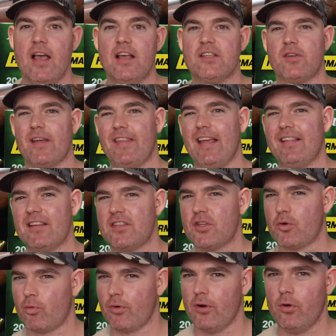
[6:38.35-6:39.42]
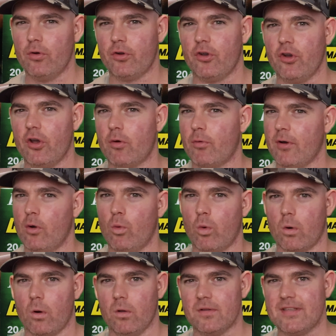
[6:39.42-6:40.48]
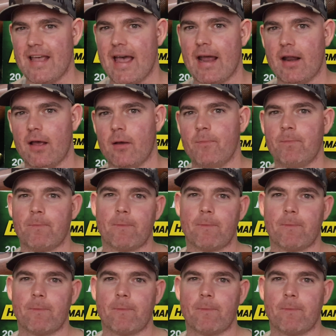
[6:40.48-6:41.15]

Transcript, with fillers: So I think this is real good real world data